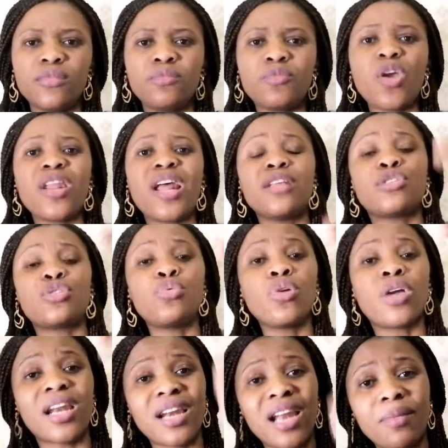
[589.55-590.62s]
Not that you
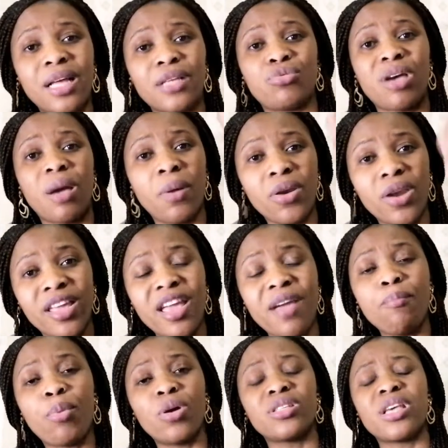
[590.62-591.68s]
will claim that you are born
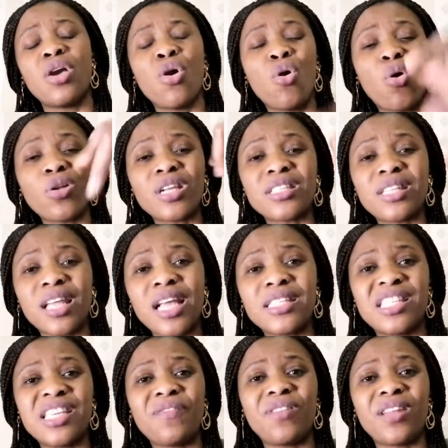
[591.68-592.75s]
again, but all these
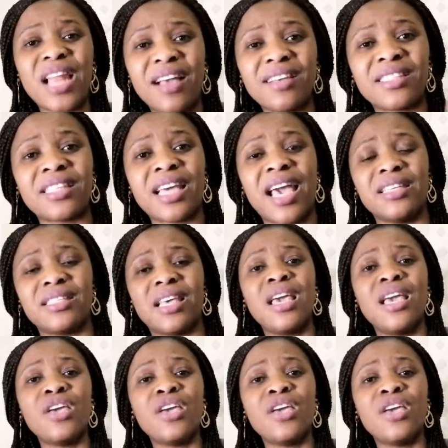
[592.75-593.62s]
negative lifestyles,